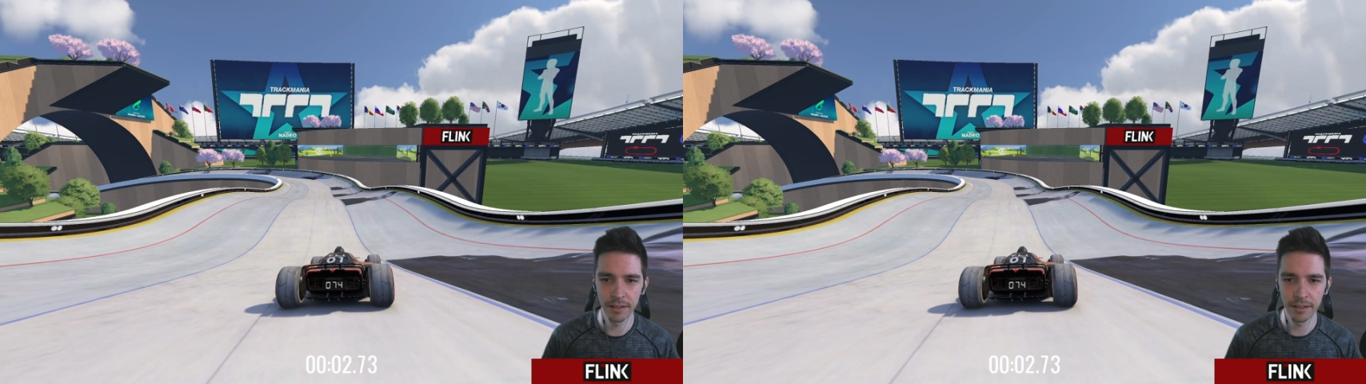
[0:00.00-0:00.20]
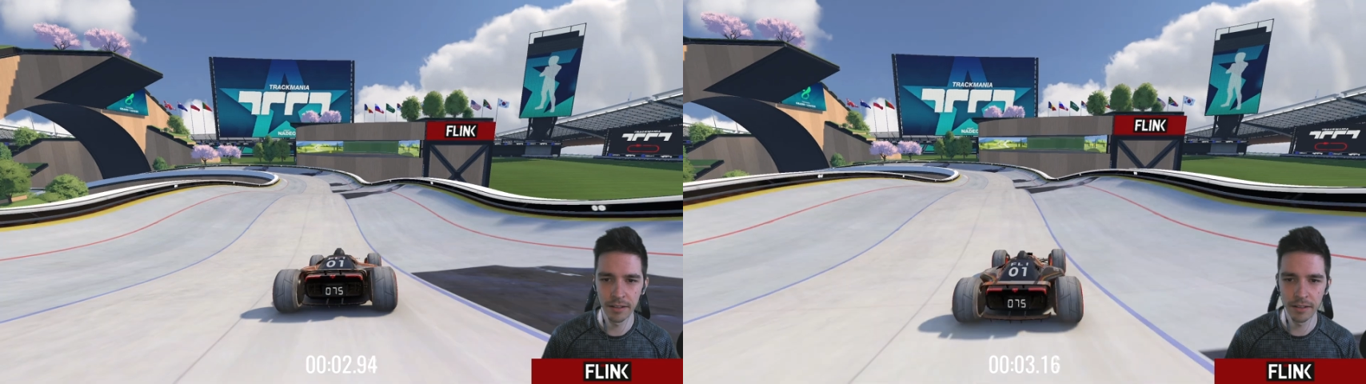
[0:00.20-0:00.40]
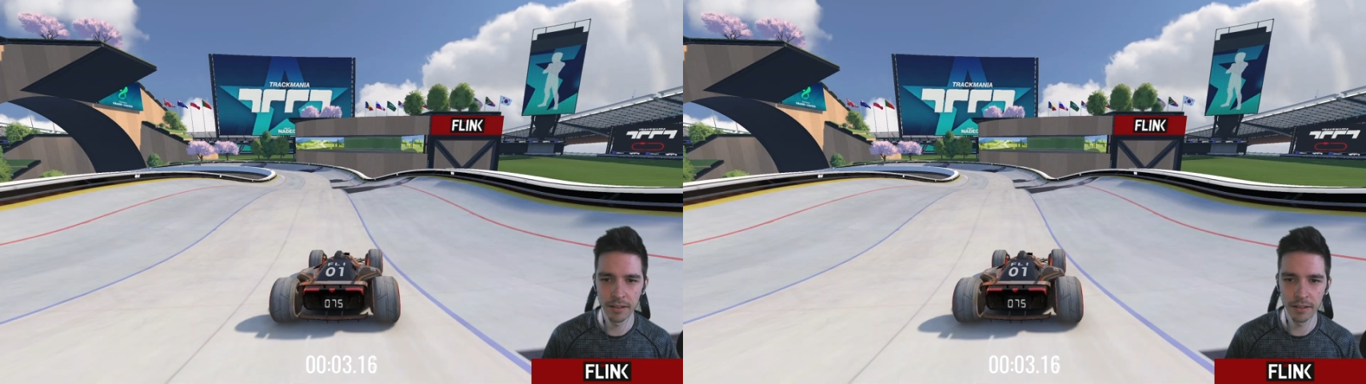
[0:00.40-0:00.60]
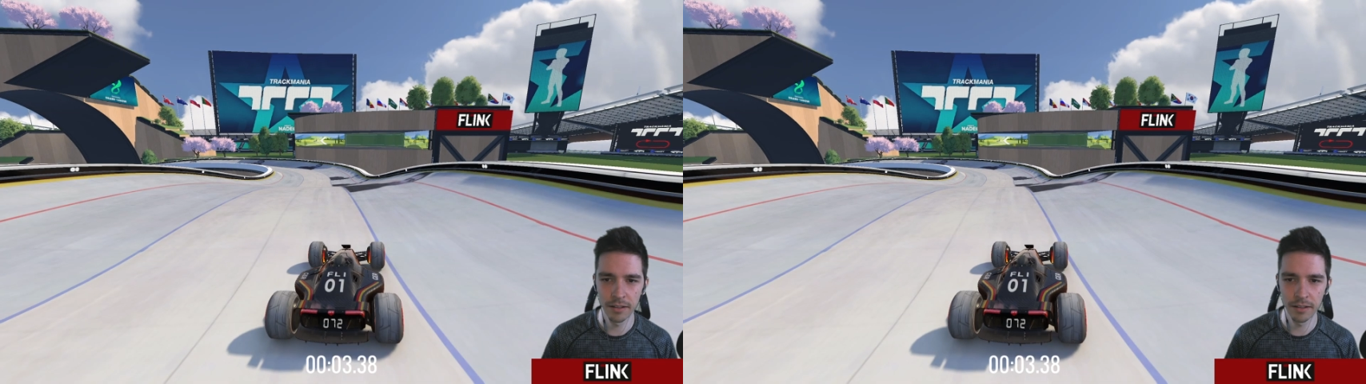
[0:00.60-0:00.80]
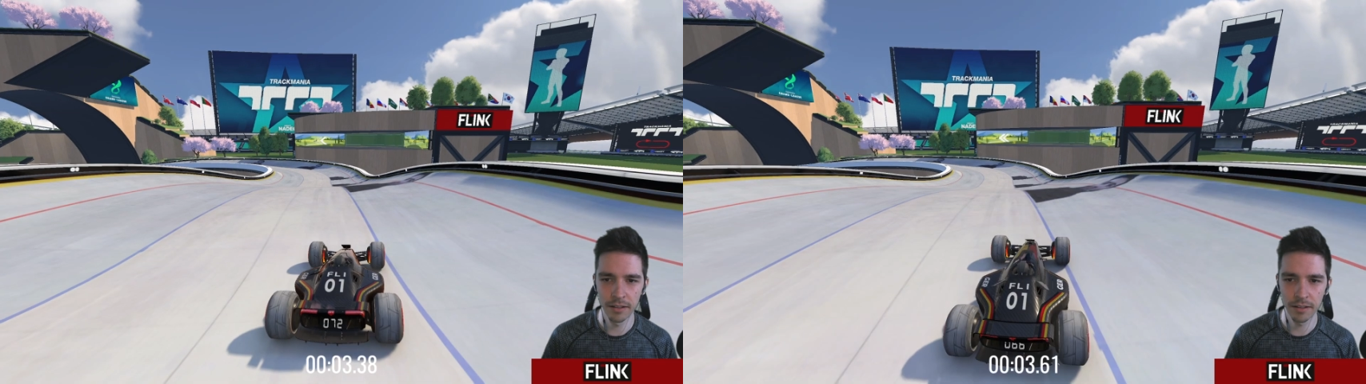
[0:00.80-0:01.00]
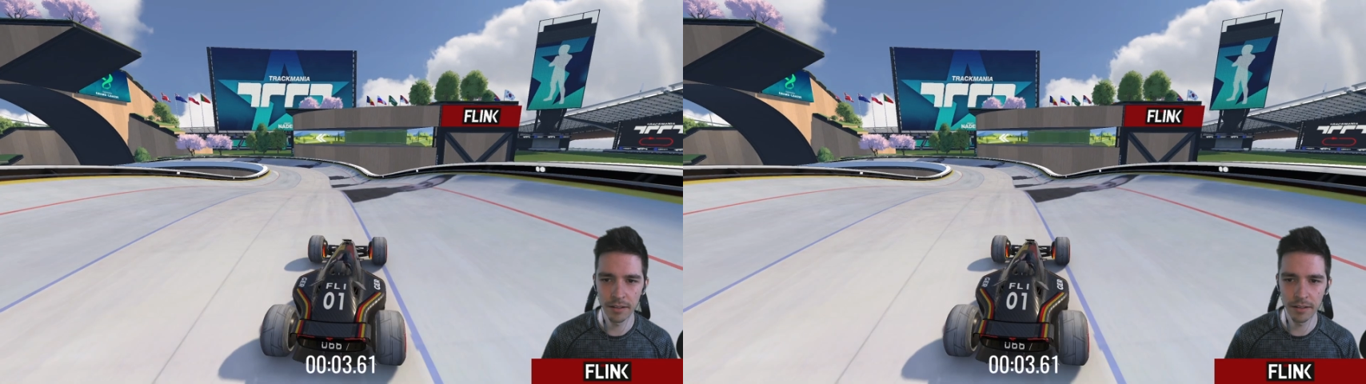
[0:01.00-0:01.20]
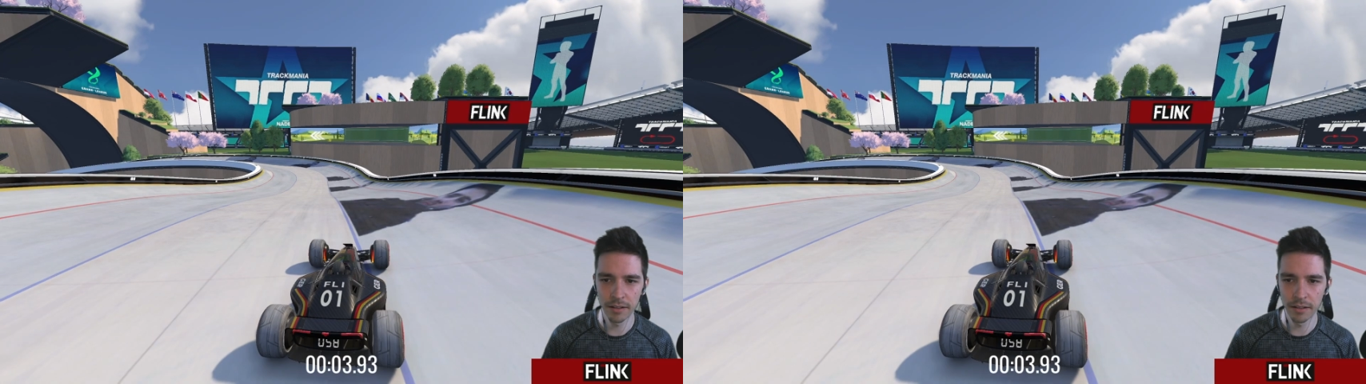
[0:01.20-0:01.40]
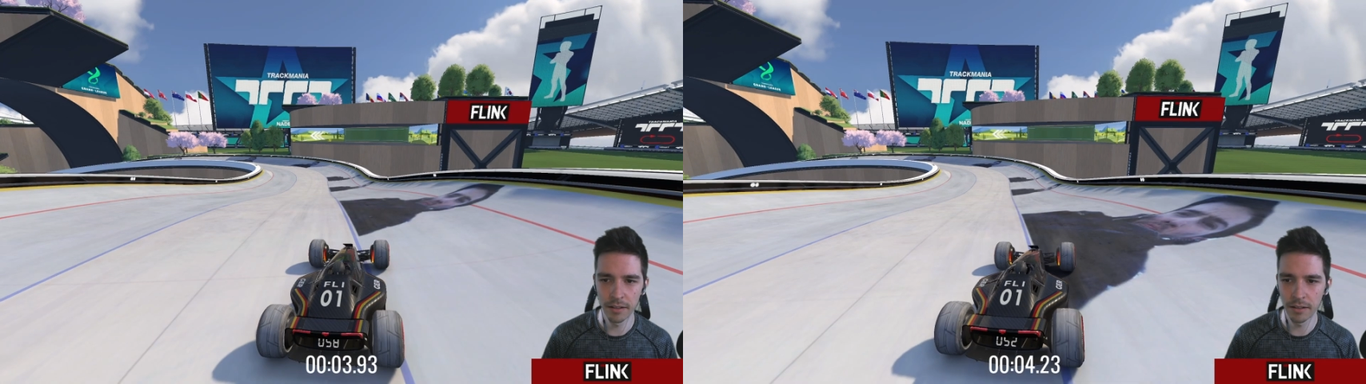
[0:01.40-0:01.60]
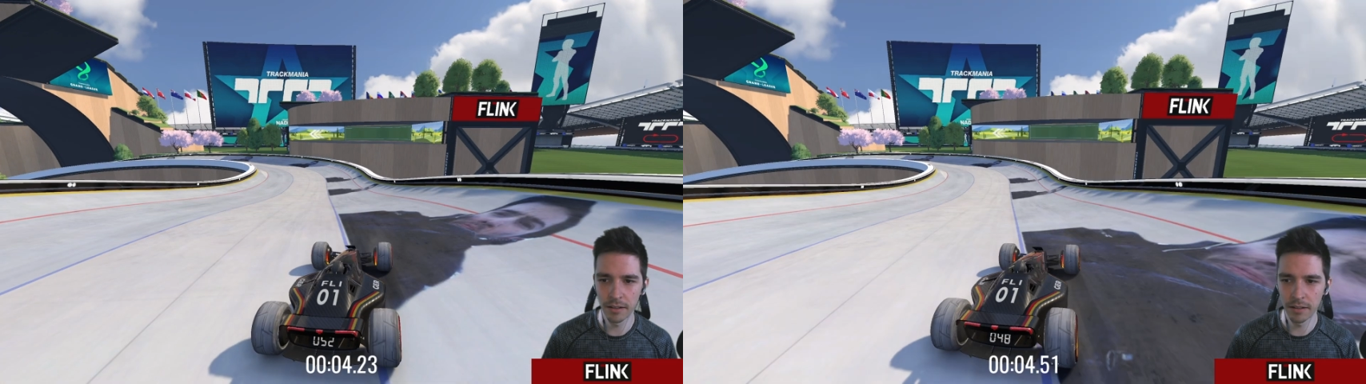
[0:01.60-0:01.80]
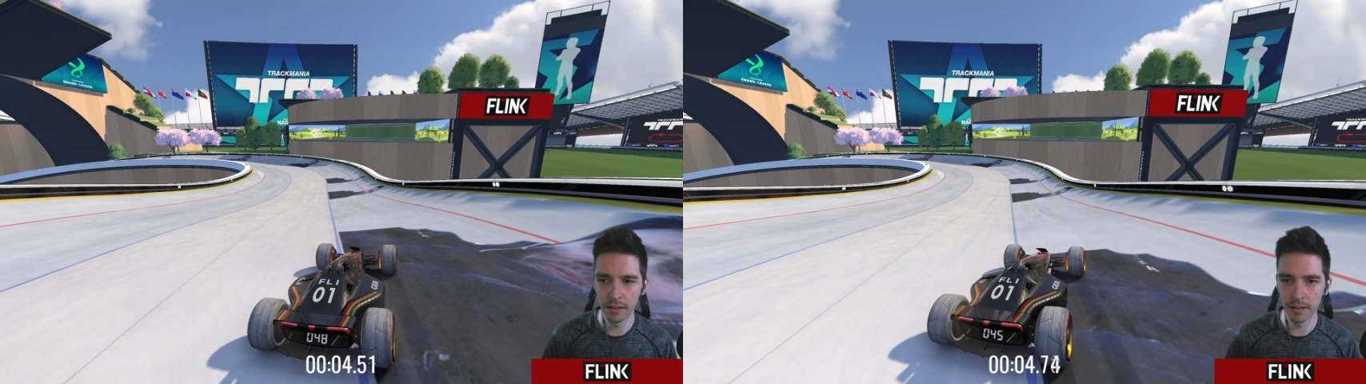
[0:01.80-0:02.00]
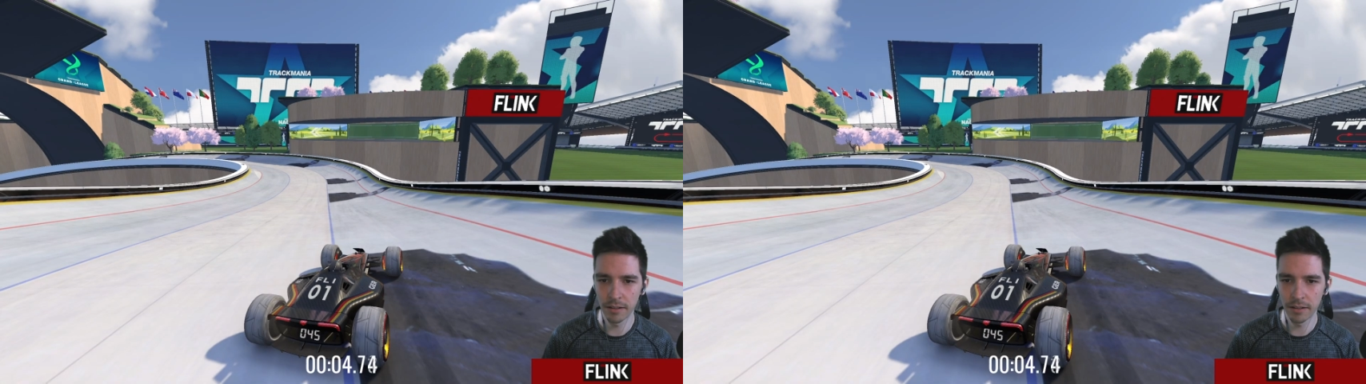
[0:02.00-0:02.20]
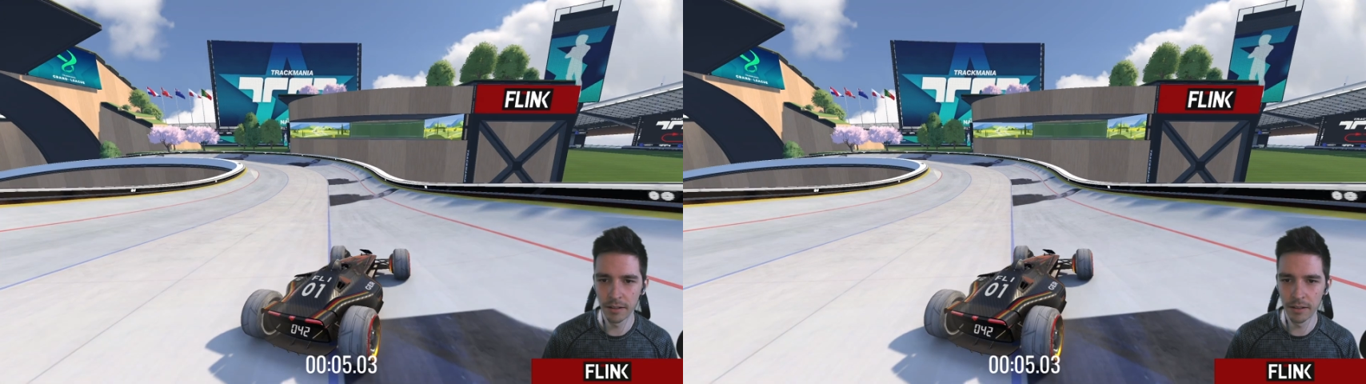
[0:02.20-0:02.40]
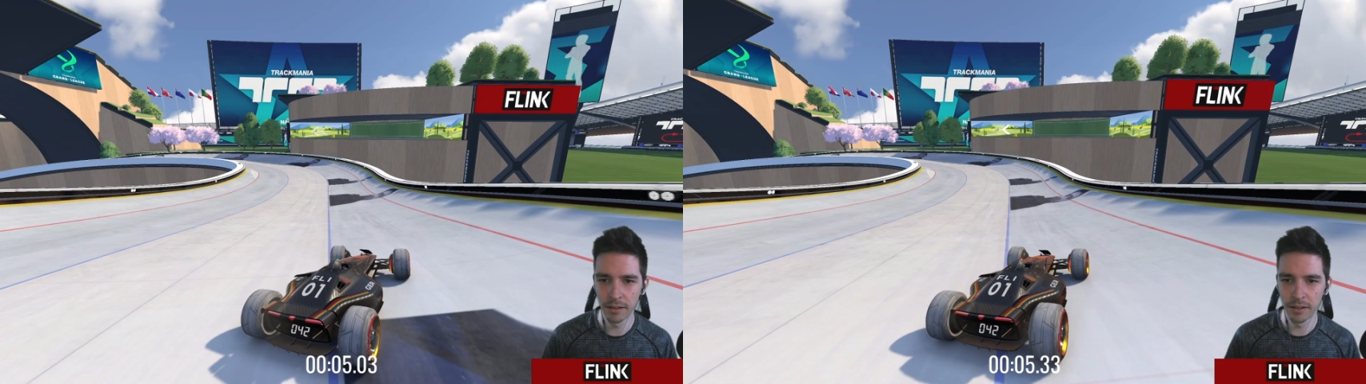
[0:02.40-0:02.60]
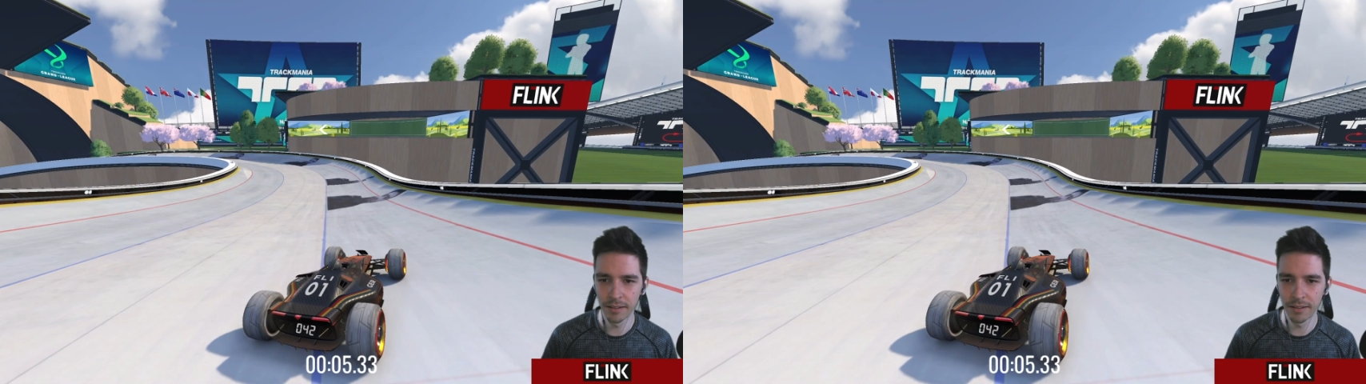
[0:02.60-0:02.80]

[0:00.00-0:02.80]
Nobody speaks.